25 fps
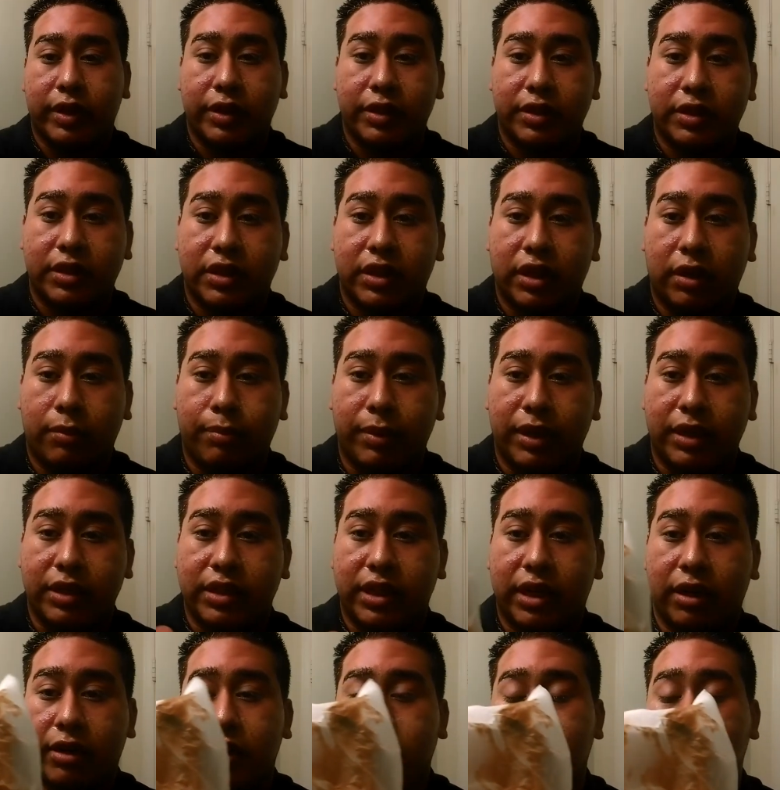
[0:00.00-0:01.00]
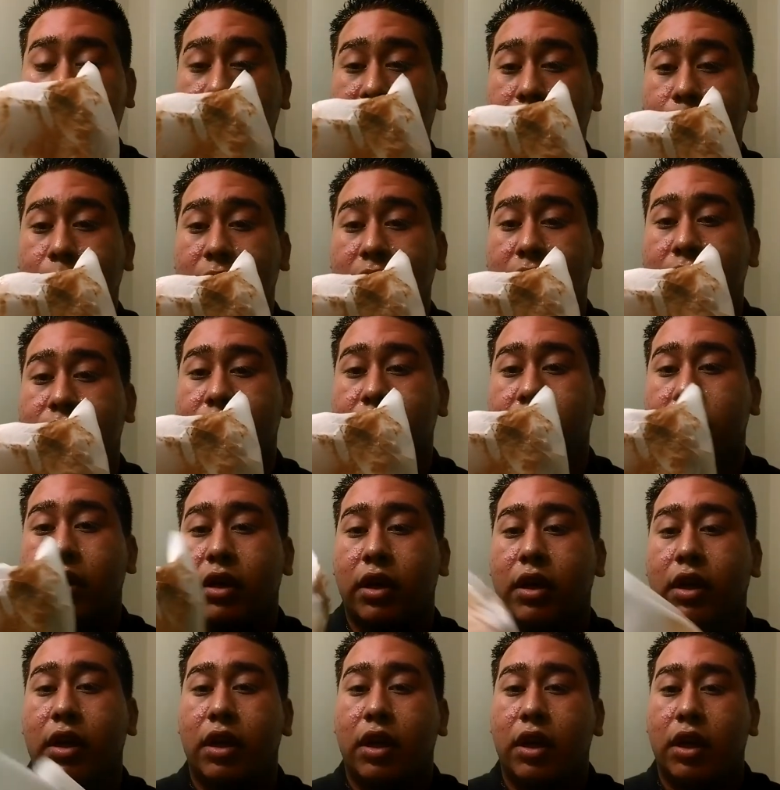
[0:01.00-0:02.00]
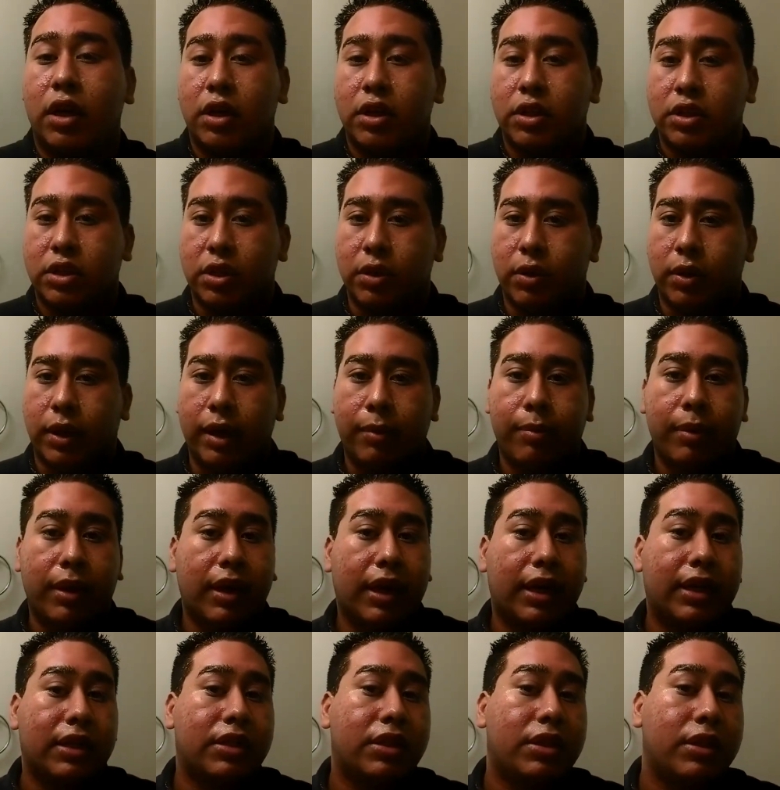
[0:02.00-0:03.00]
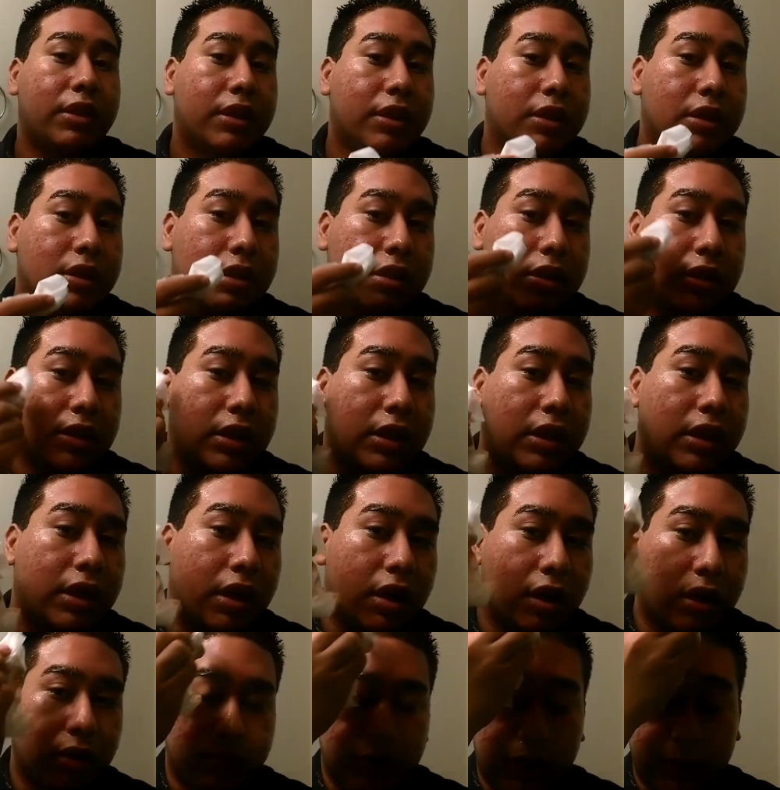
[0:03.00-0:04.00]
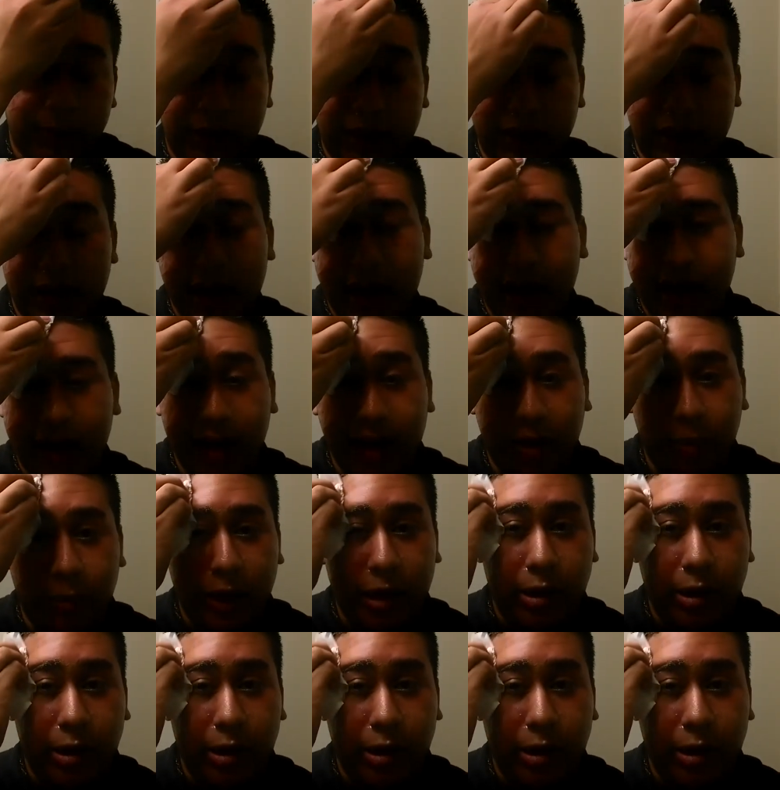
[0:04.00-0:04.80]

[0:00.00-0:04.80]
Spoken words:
some mascara that came off. So, I mean, as you can see, I mean, hi, we're a